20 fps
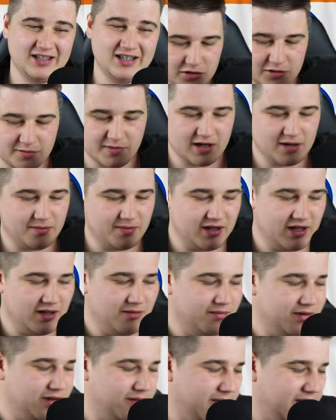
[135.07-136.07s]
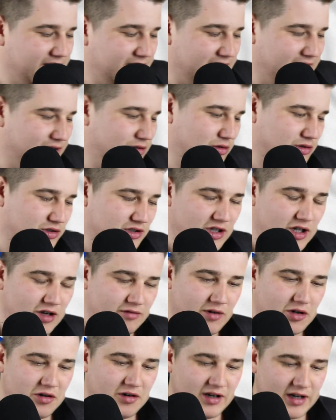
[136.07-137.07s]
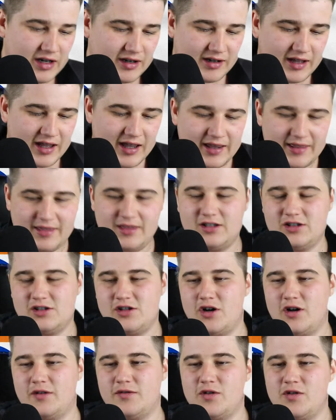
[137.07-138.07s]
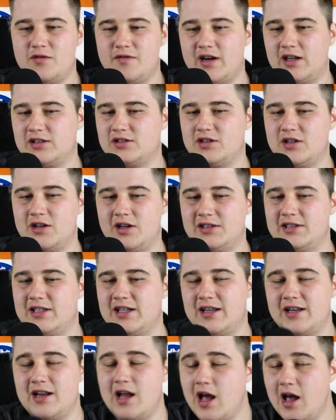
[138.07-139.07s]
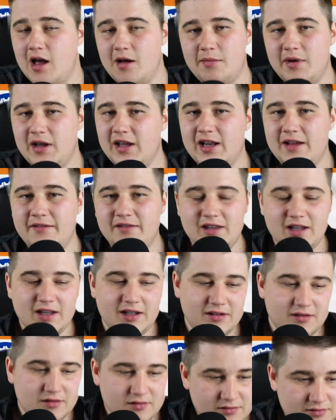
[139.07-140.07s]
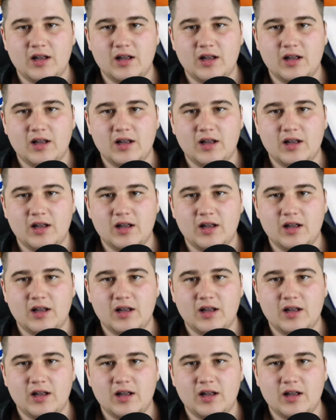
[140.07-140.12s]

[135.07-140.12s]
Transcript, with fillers: which was meant to be implemented or start rolling out in the start of two thousand nineteen, but it never did.